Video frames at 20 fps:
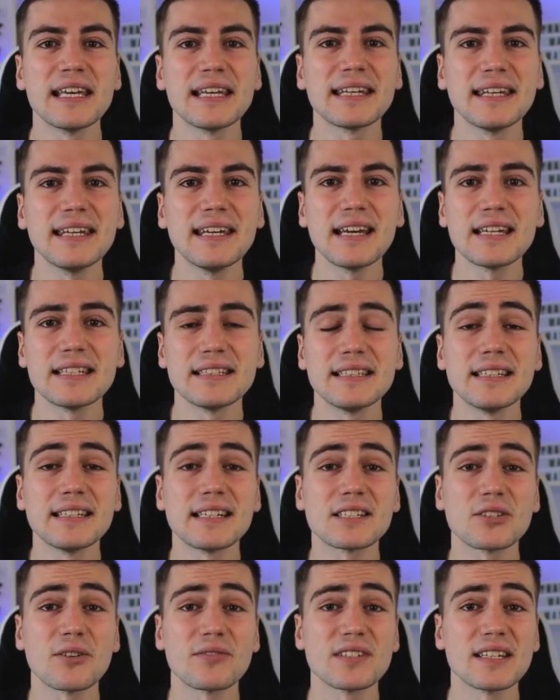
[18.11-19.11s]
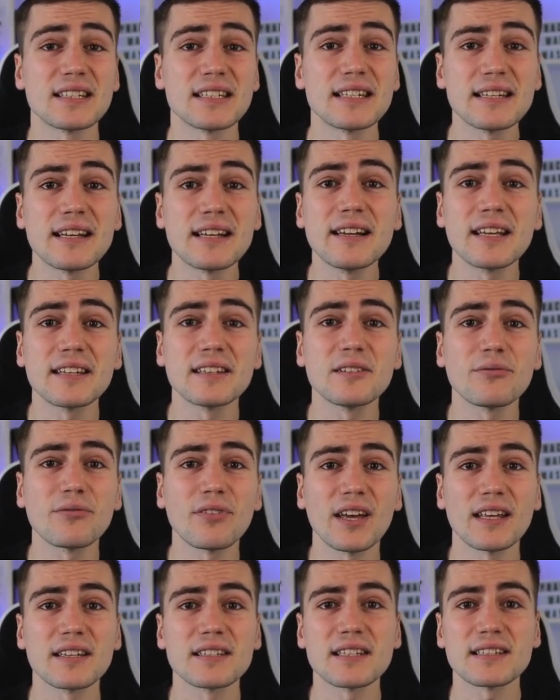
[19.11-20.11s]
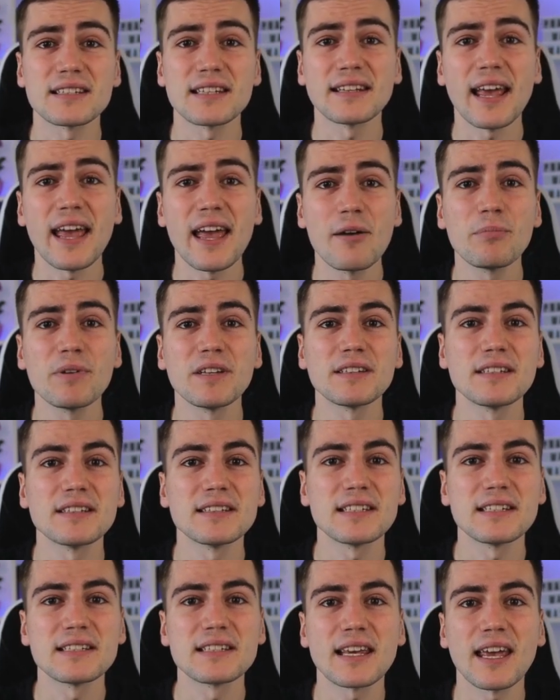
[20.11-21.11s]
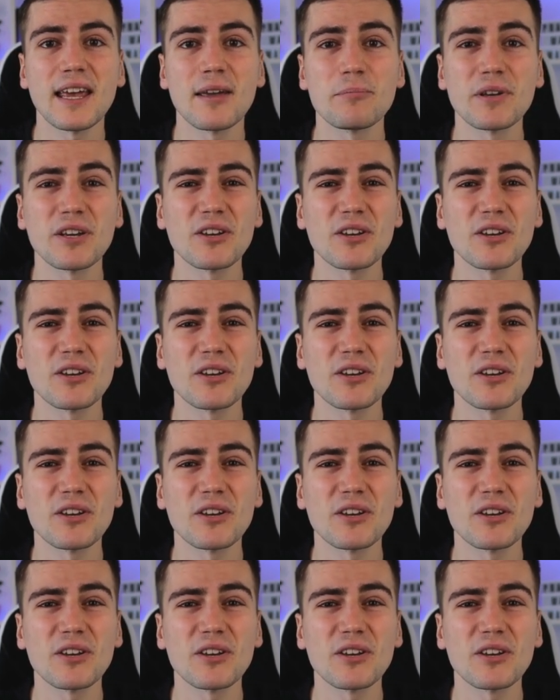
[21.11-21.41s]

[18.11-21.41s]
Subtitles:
key ideas of the Sicilian defense that happened in this game,